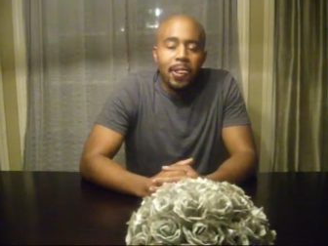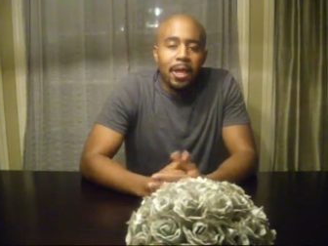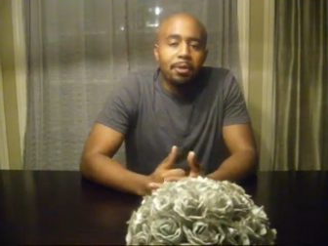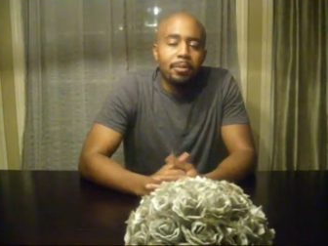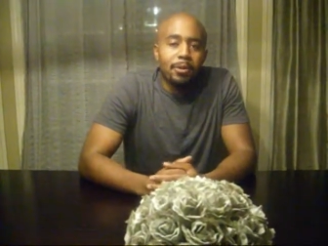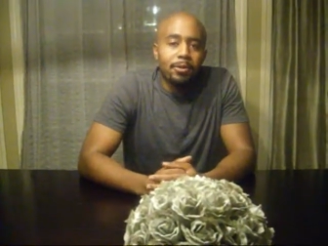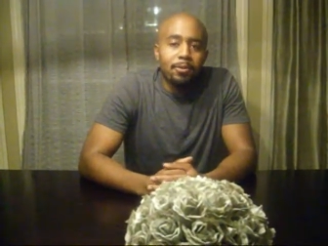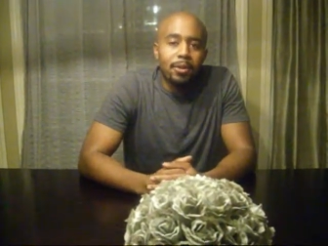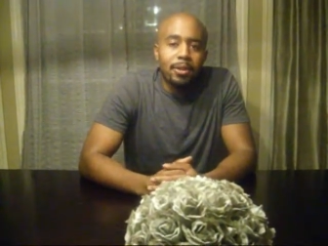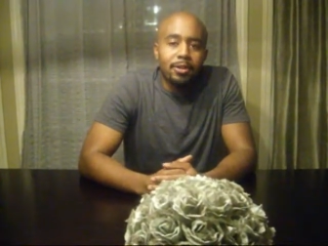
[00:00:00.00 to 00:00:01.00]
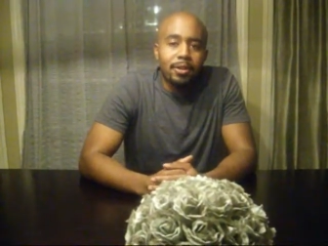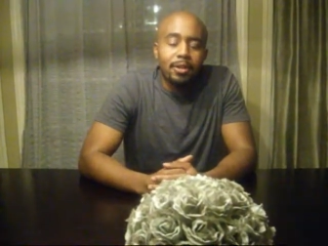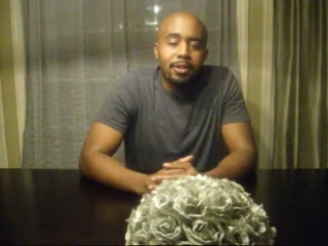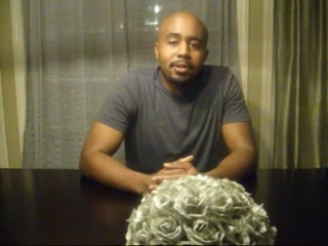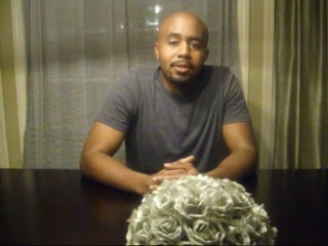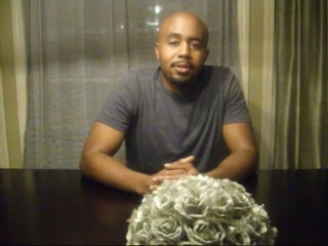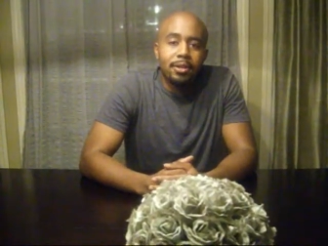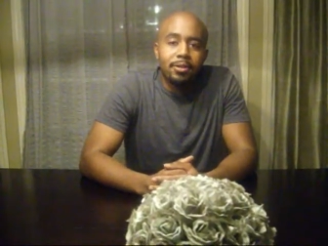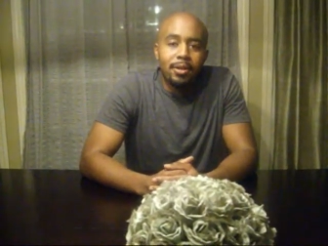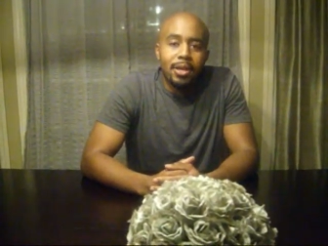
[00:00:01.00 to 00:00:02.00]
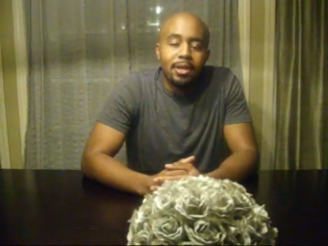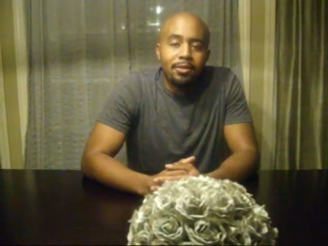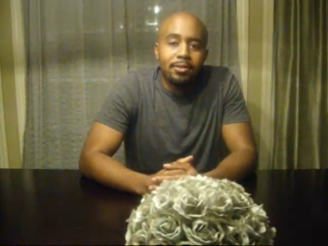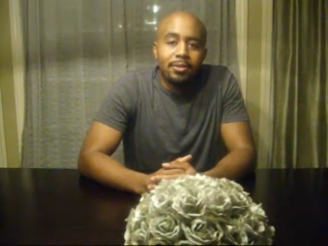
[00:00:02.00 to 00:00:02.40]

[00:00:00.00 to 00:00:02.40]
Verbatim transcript: That would be one of the, you know, negative